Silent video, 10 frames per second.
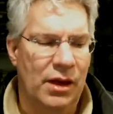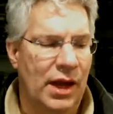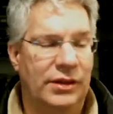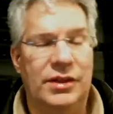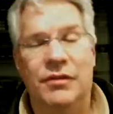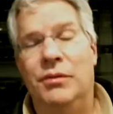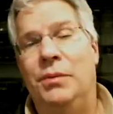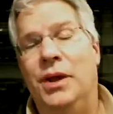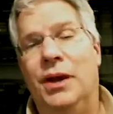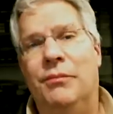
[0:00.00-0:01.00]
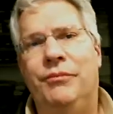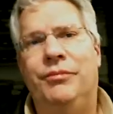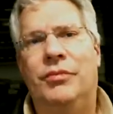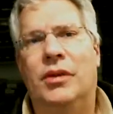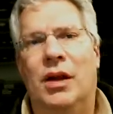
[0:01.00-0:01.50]
At 7 p.m.,
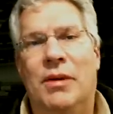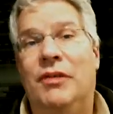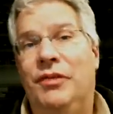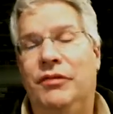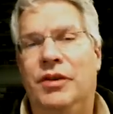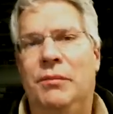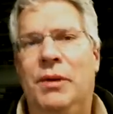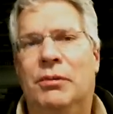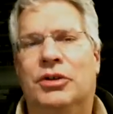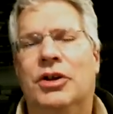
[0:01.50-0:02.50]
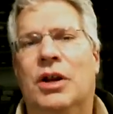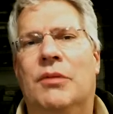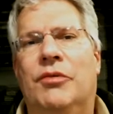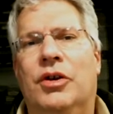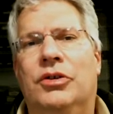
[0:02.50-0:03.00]
about 15 people showed up
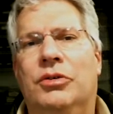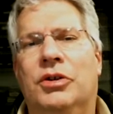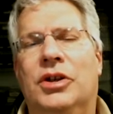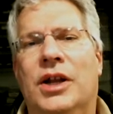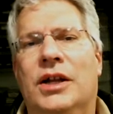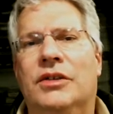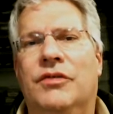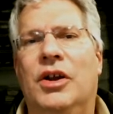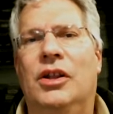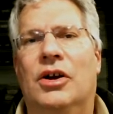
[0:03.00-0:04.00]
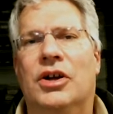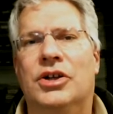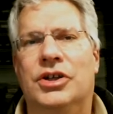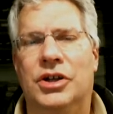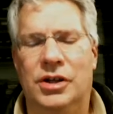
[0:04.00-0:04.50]
for our tour tonight. It's very
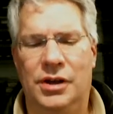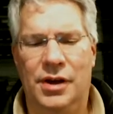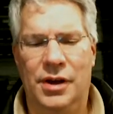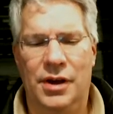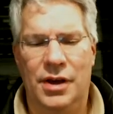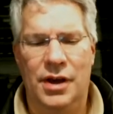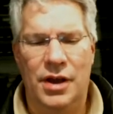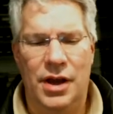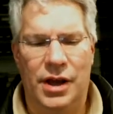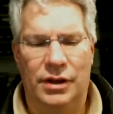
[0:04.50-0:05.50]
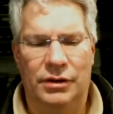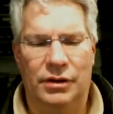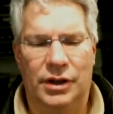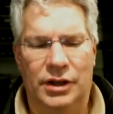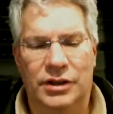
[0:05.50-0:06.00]
large. And
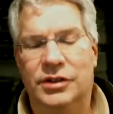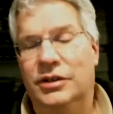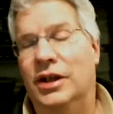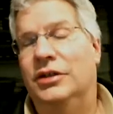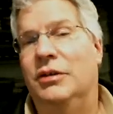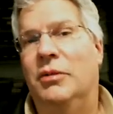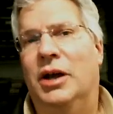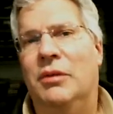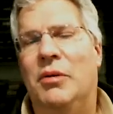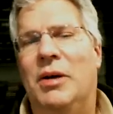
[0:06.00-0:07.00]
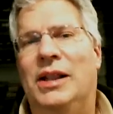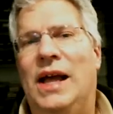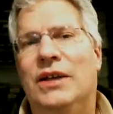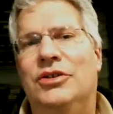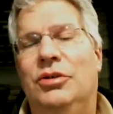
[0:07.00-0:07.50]
this is actually going to be my
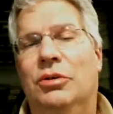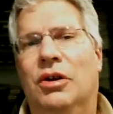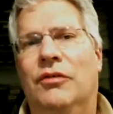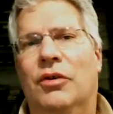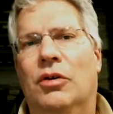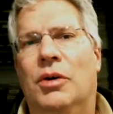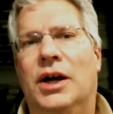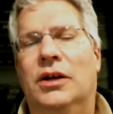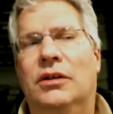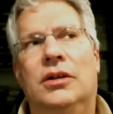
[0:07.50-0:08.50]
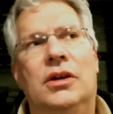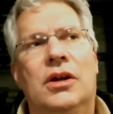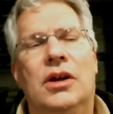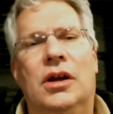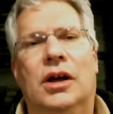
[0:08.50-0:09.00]
last tour for a while.
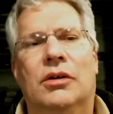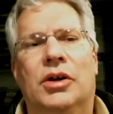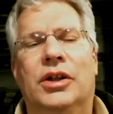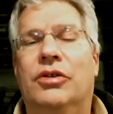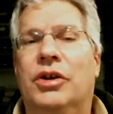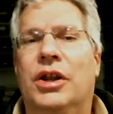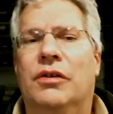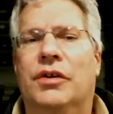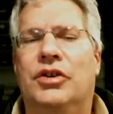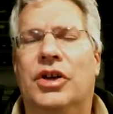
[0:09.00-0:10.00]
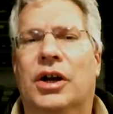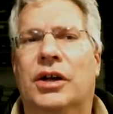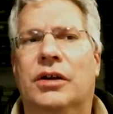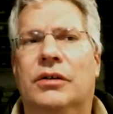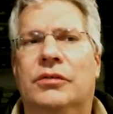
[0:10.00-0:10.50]
We're going to turn it over to Chuck.
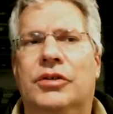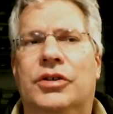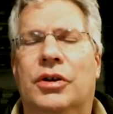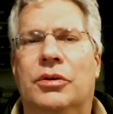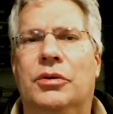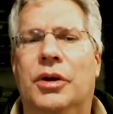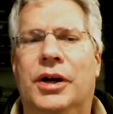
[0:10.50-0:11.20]
So